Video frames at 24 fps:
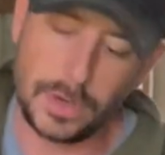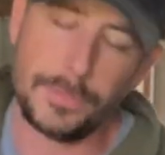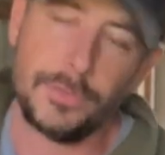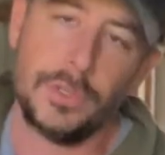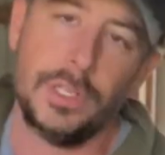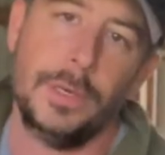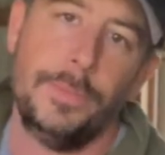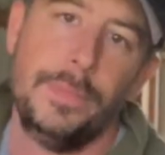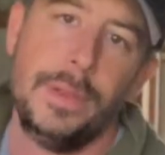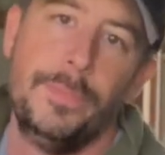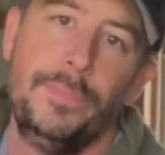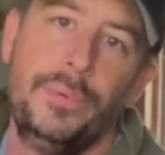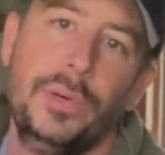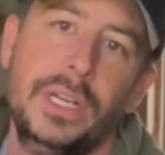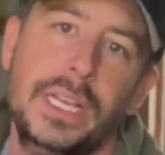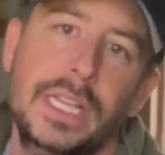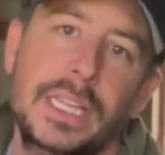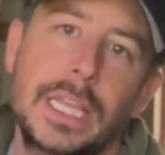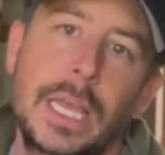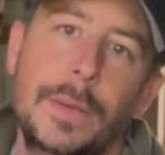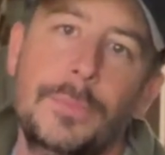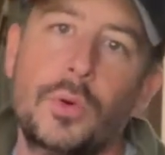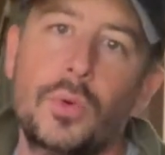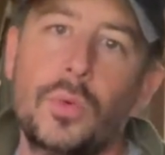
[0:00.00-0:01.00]
so I'm going to be
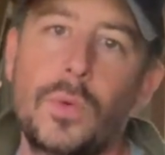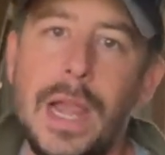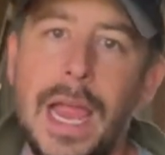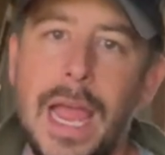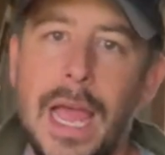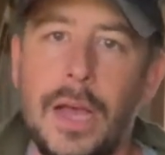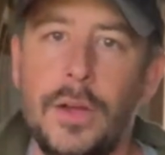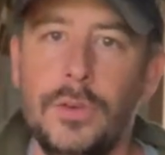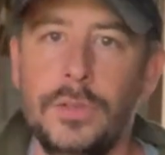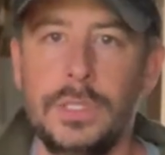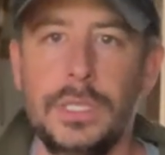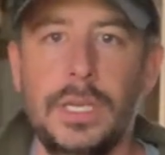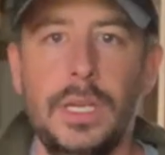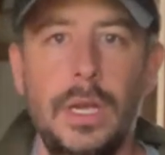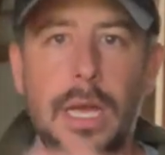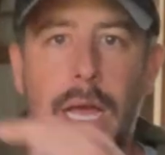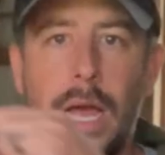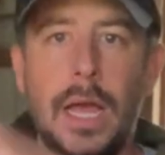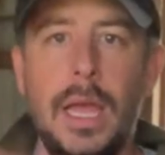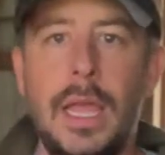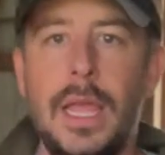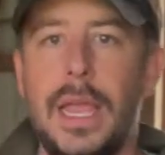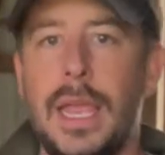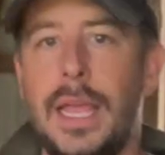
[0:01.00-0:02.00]
putting them around,
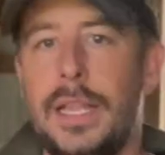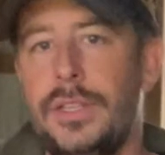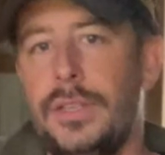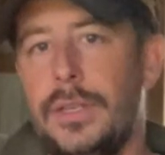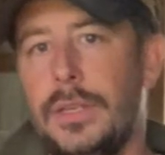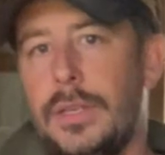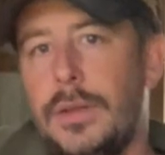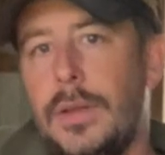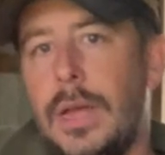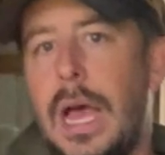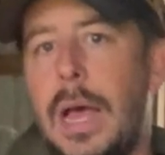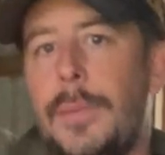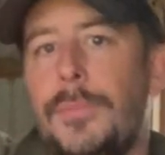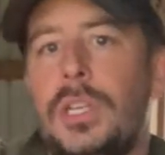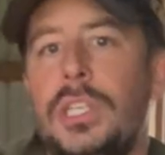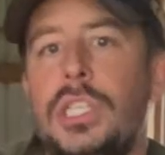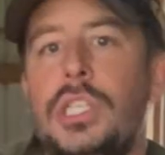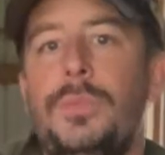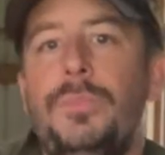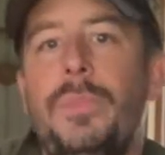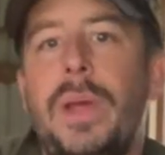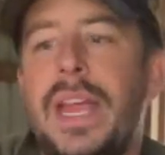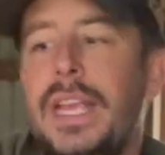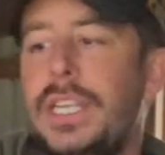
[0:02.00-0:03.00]
and I'm going
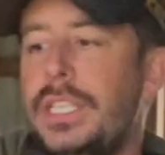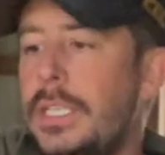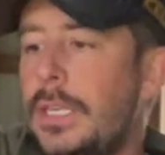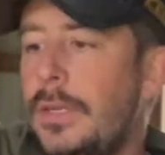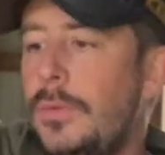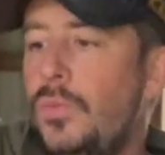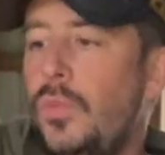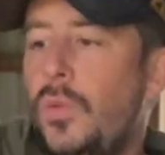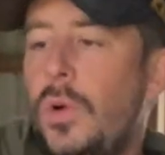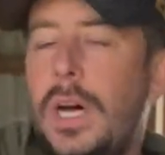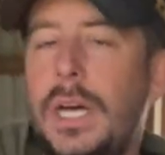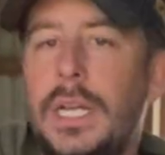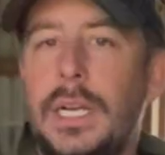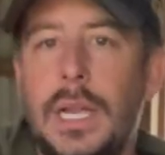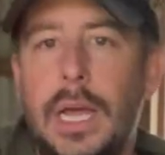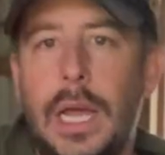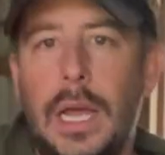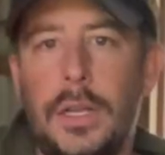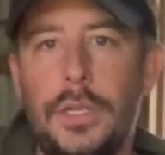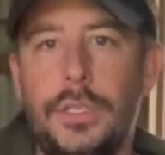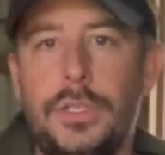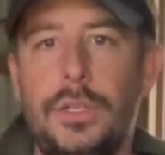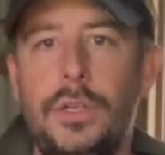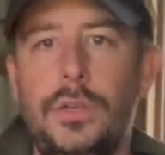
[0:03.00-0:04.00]
to space them 1,
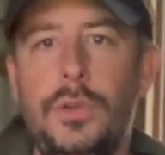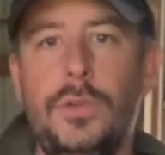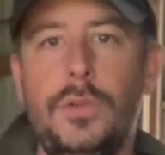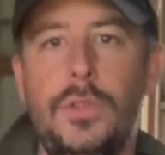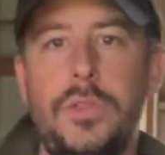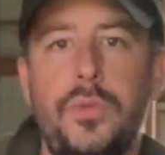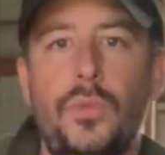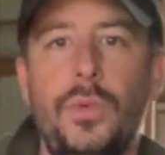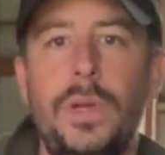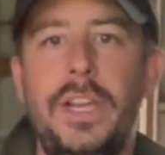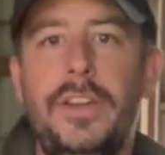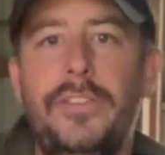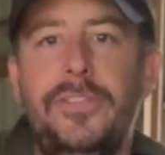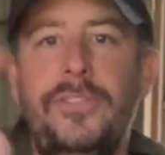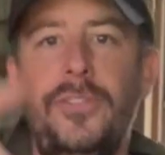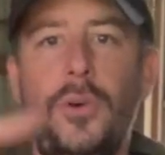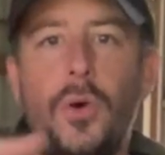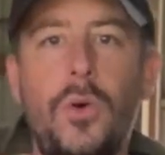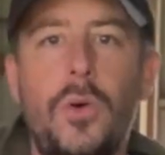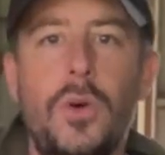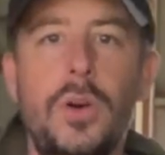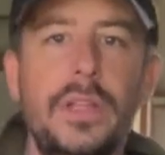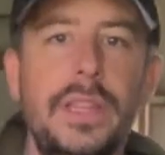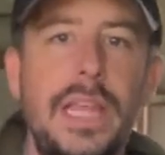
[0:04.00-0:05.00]
2, 3,
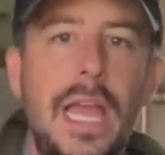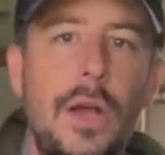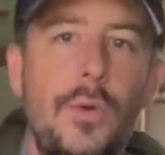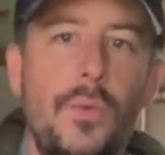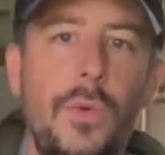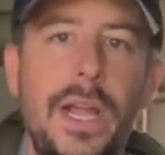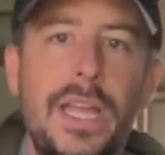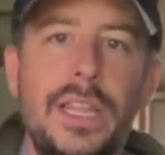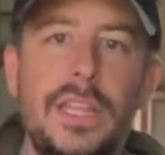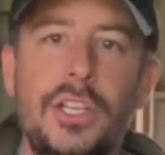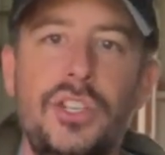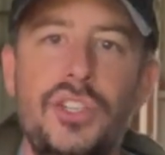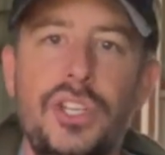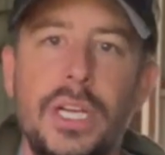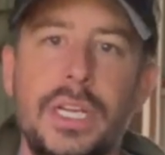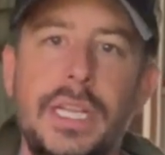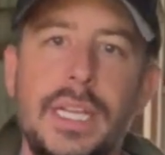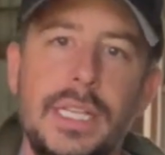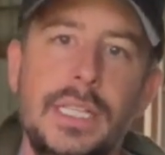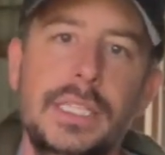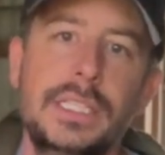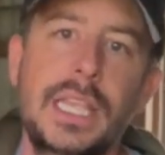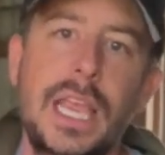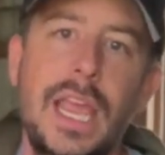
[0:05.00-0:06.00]
4. That way the
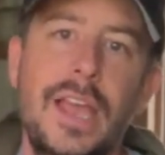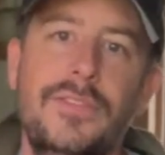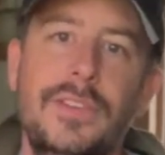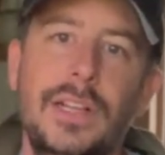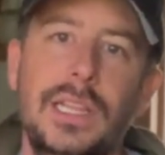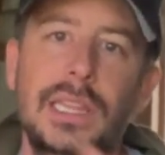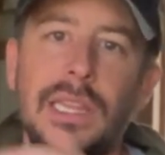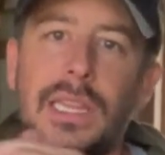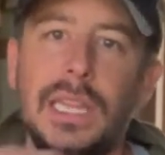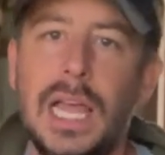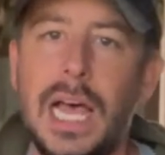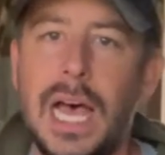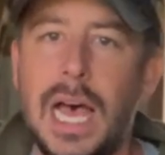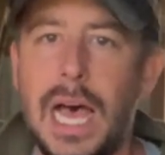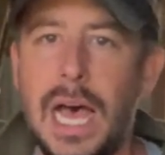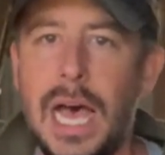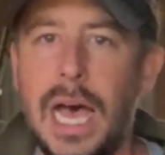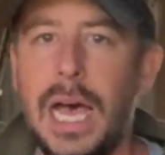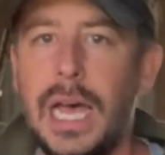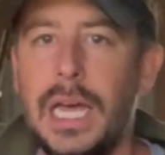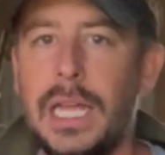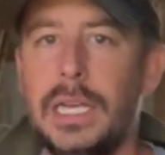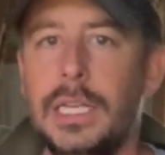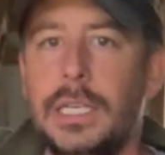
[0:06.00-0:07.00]
chickens have a
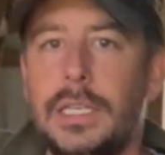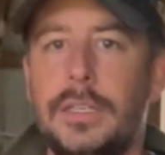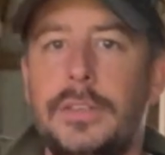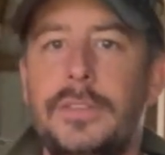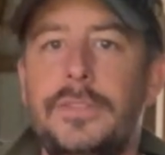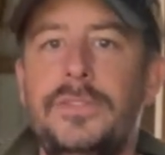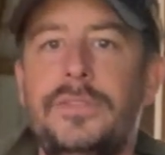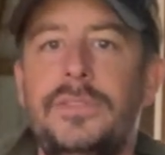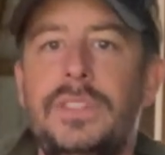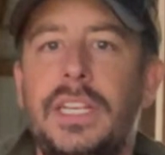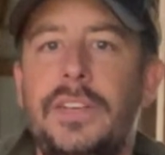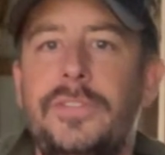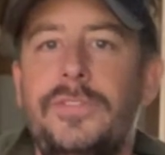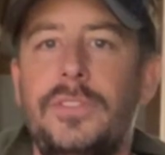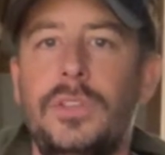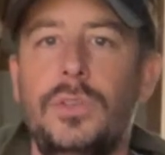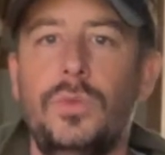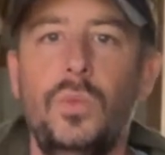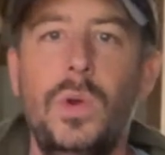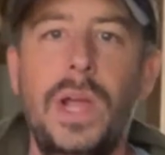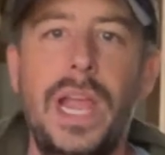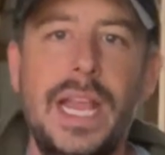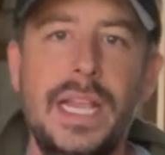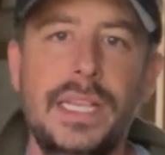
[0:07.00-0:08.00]
lot of
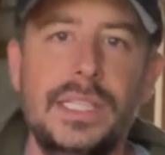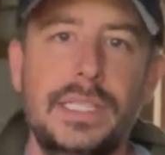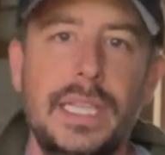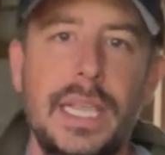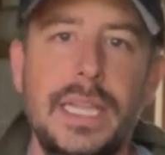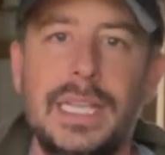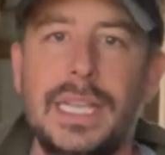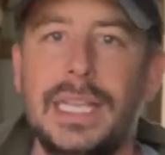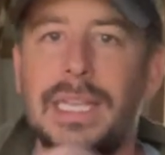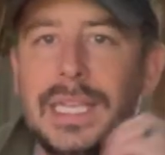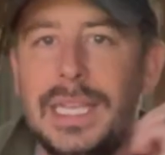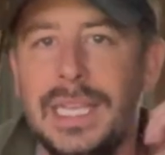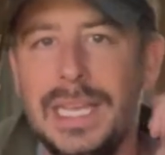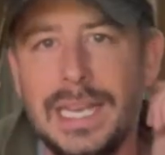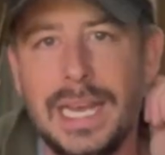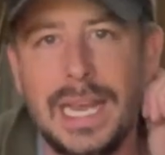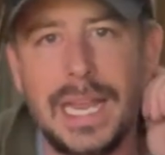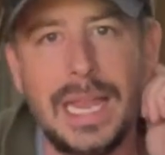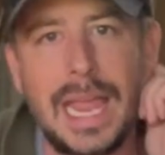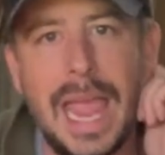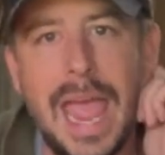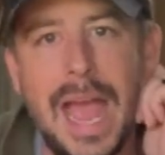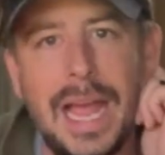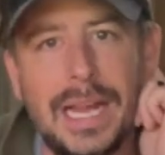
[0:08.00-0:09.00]
different ways they can
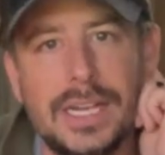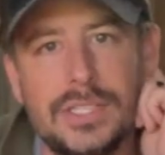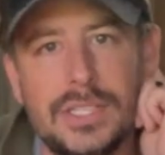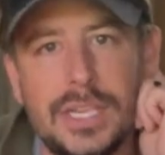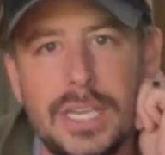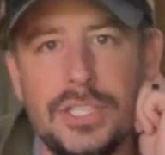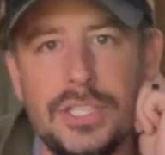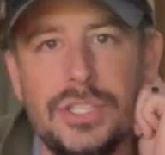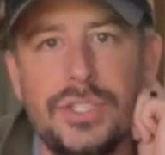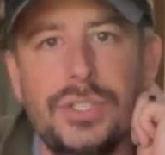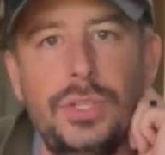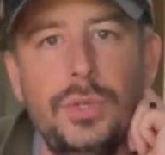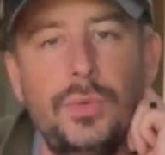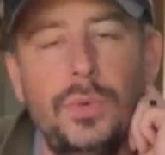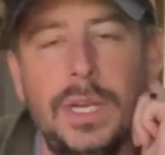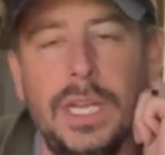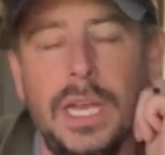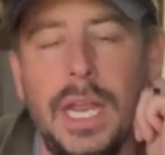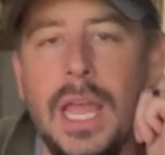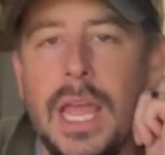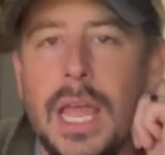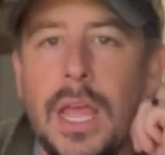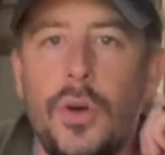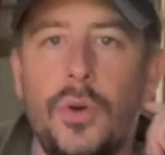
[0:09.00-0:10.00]
get access to
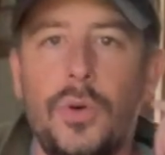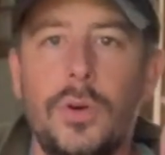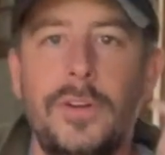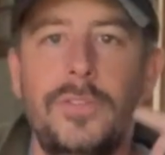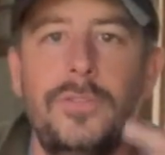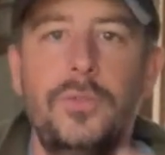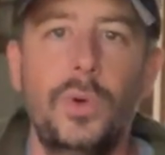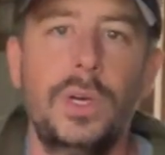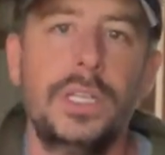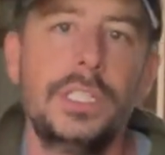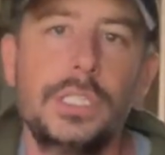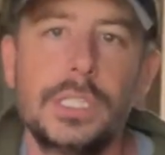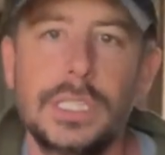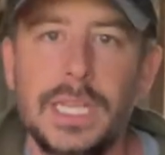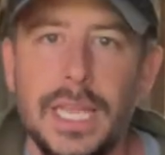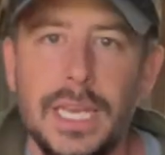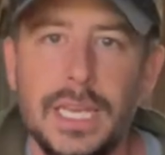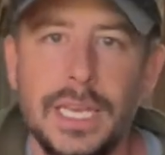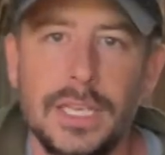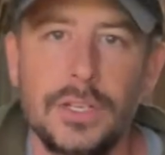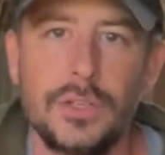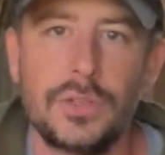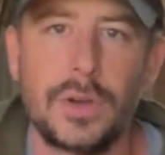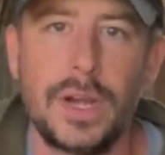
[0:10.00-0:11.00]
it. Or if one's
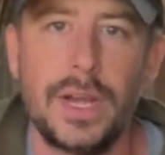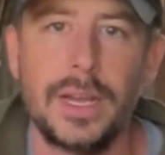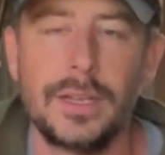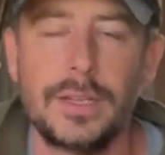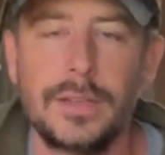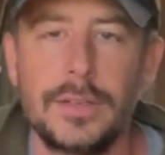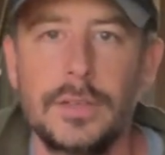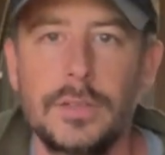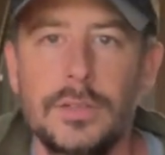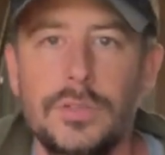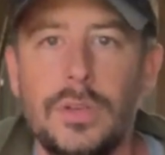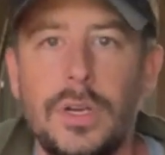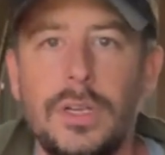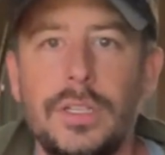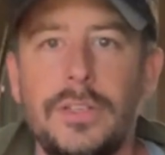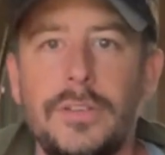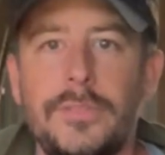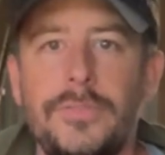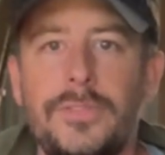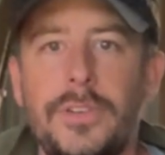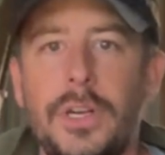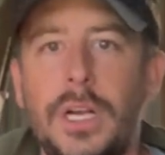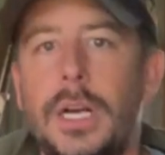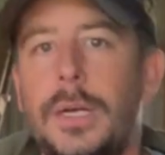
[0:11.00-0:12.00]
getting
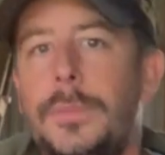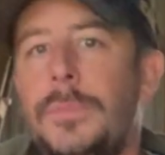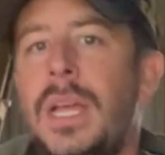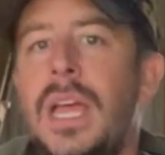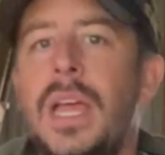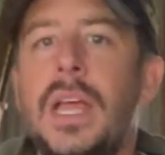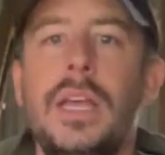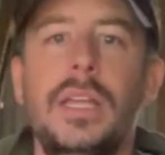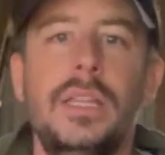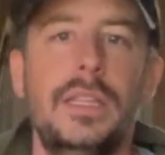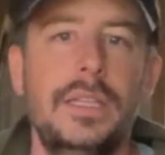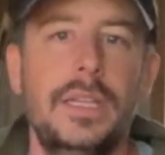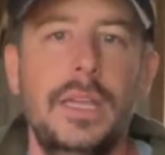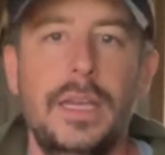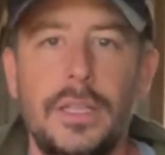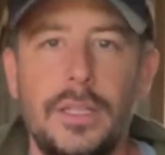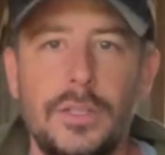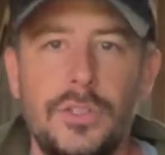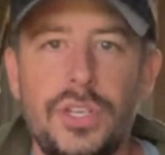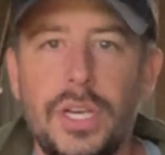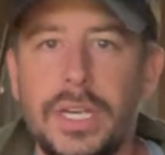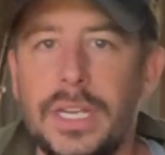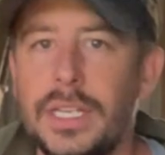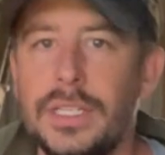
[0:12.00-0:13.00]
drunken from,
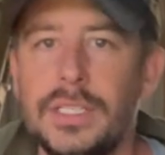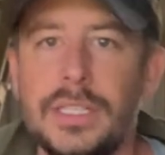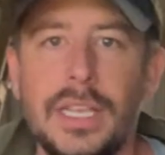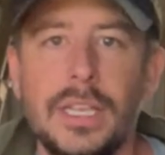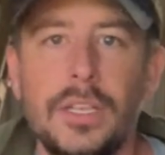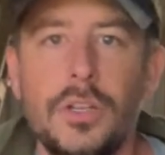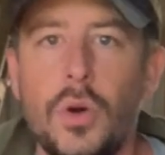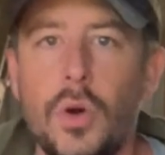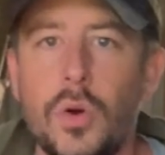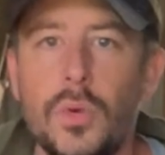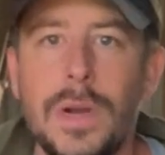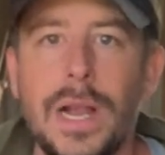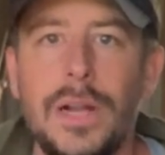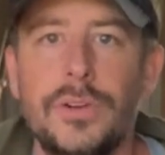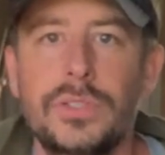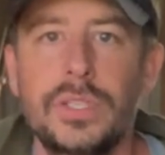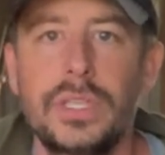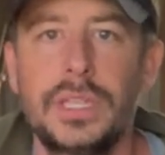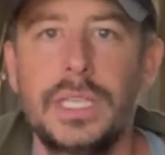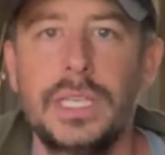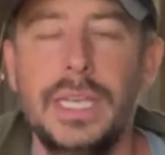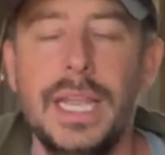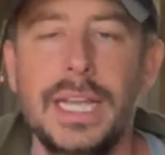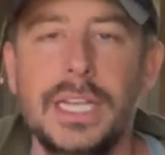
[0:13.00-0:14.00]
the chickens can go around
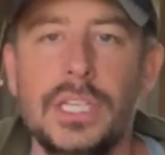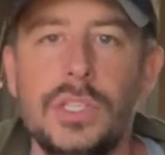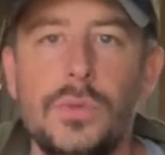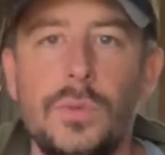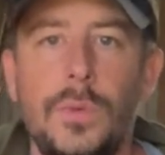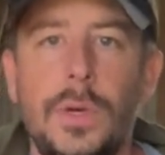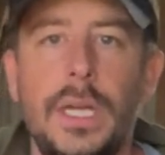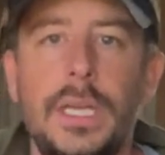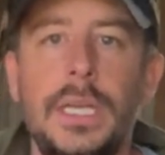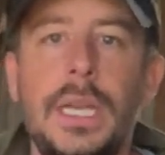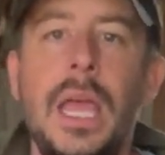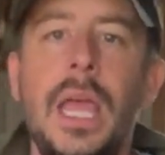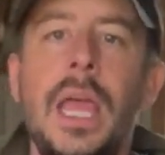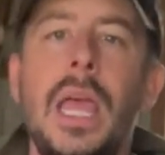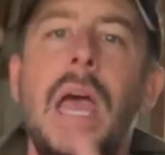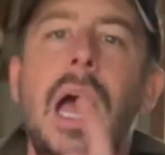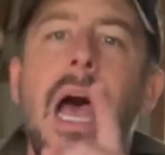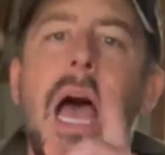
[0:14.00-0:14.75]
to the next one.